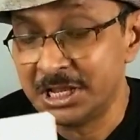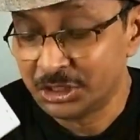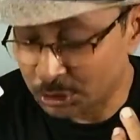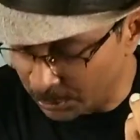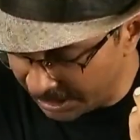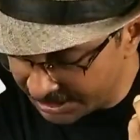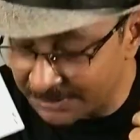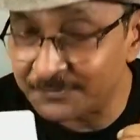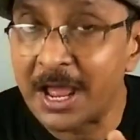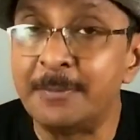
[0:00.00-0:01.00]
So Ace
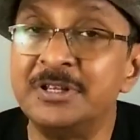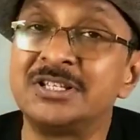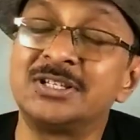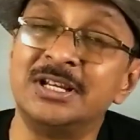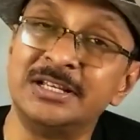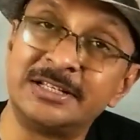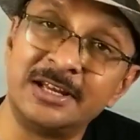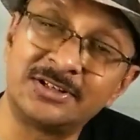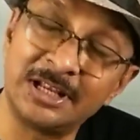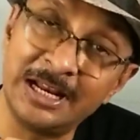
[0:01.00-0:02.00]
of Diamonds is
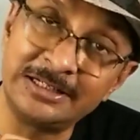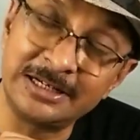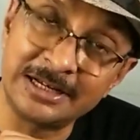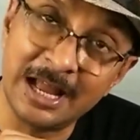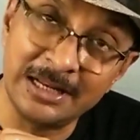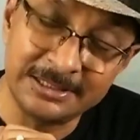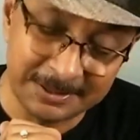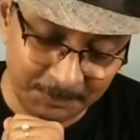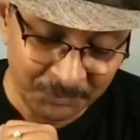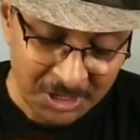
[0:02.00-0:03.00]
their selected card.
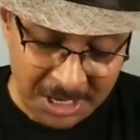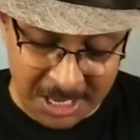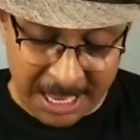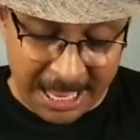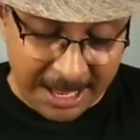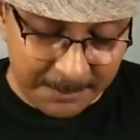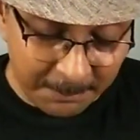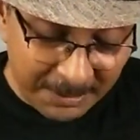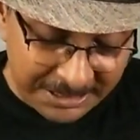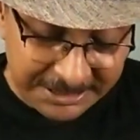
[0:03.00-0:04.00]

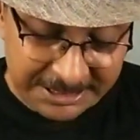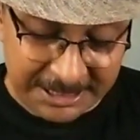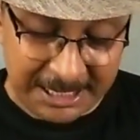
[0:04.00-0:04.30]
But